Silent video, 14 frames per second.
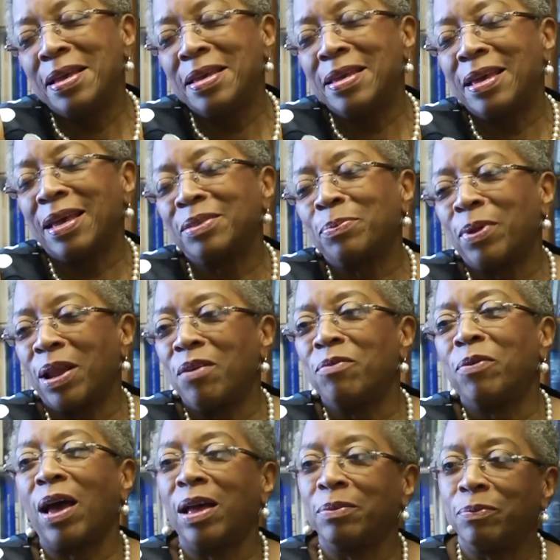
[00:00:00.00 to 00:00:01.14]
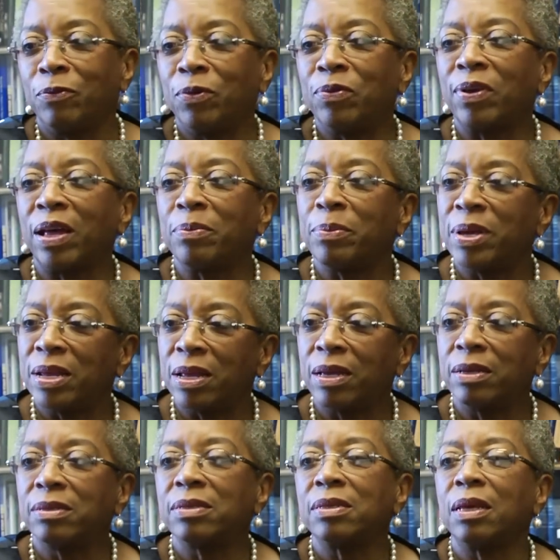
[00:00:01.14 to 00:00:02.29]
yes. But we've had
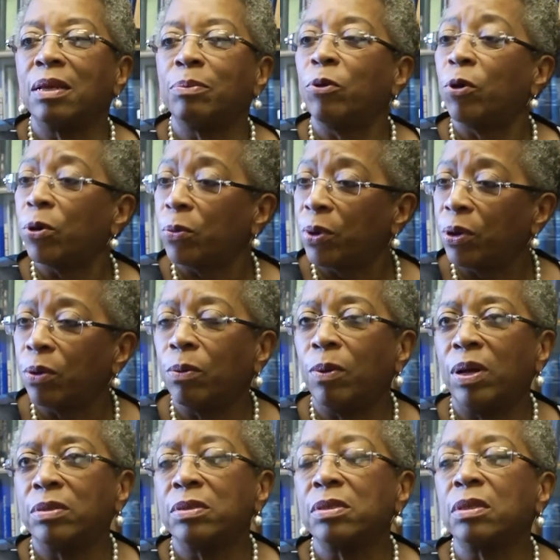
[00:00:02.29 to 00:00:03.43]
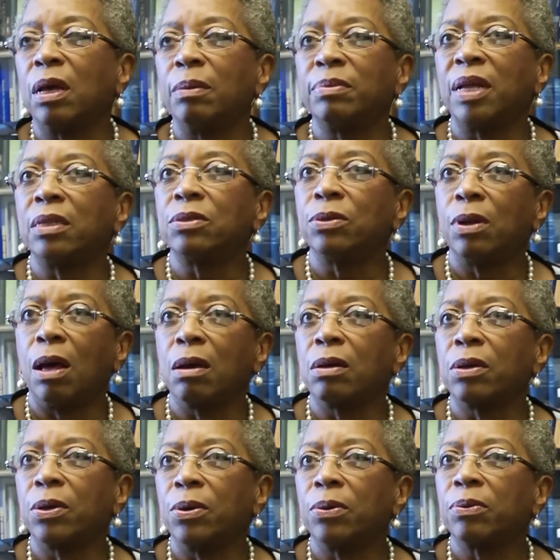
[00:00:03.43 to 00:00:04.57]
meetings in Puerto Rico once not too long
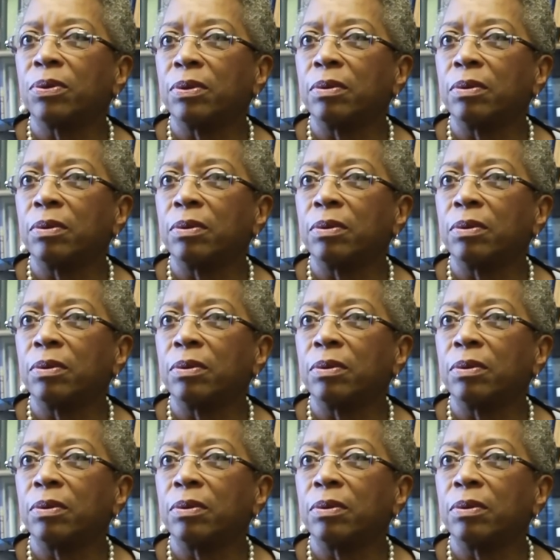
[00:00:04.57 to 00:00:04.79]
ago,